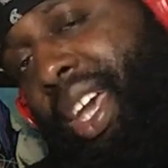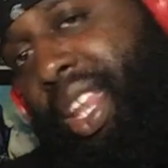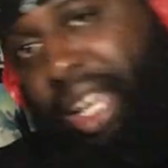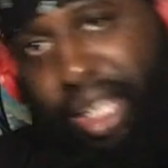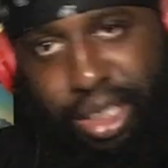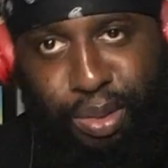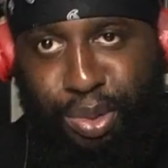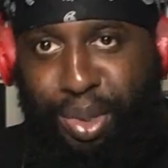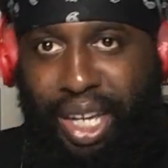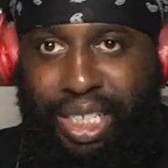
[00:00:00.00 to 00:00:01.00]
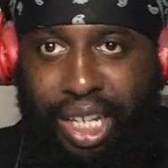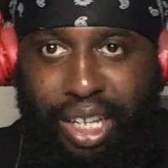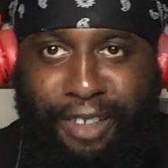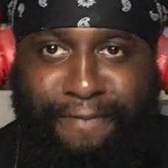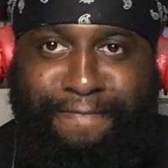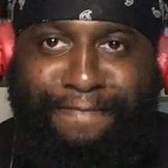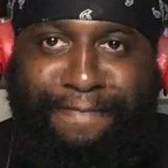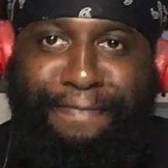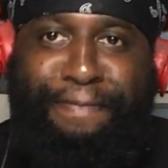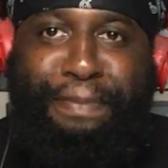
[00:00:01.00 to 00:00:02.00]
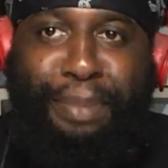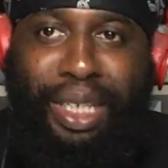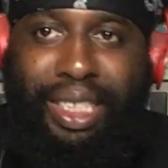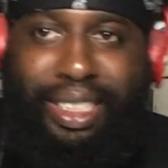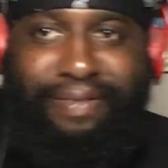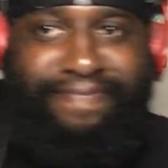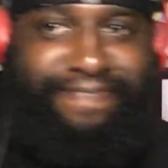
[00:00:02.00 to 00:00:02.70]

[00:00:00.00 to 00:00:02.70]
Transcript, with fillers: And I'll catch up with you guys later. Peace.